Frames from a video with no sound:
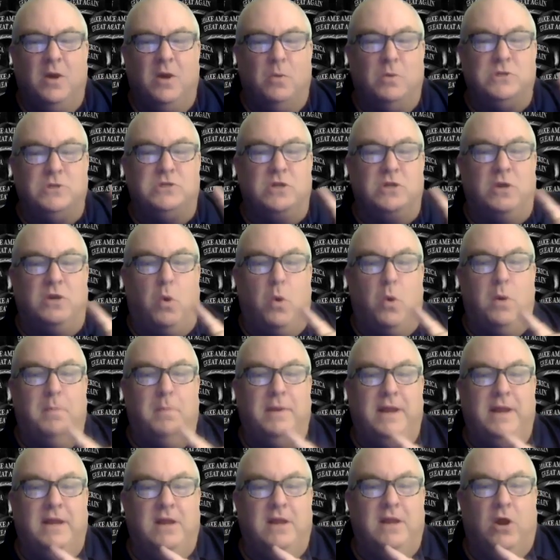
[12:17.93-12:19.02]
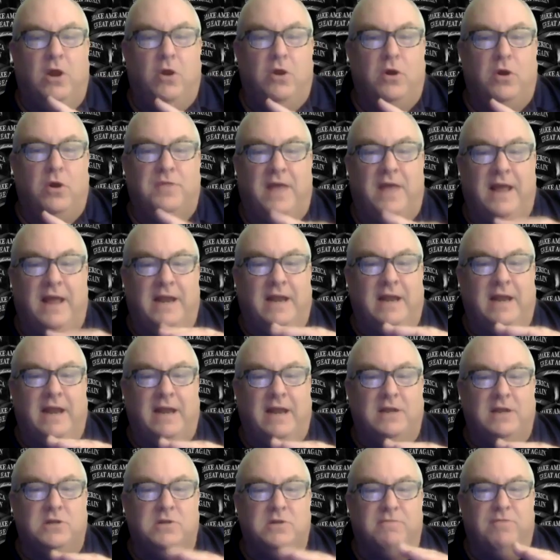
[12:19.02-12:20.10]
was orbiting the Earth, and
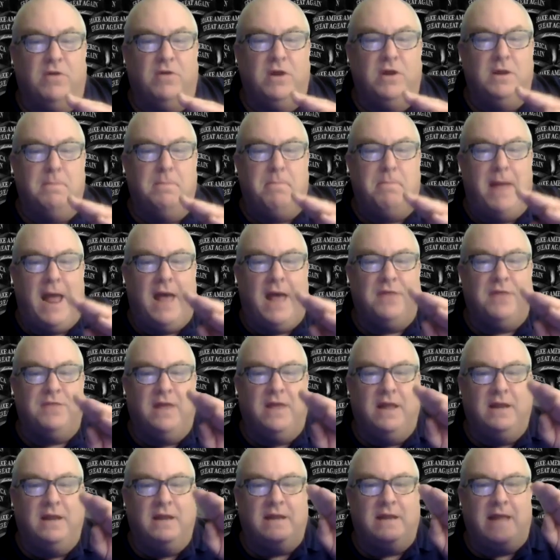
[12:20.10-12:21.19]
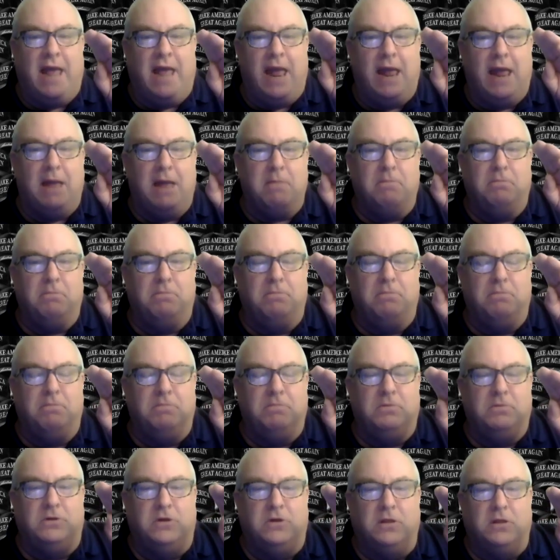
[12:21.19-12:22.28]
it diverted path, and it came
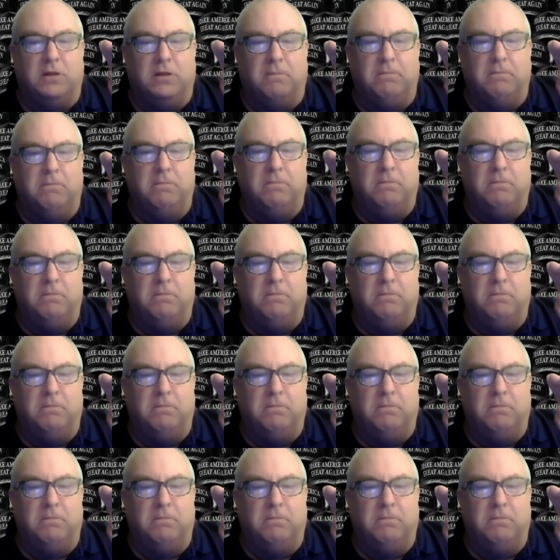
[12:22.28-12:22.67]
to the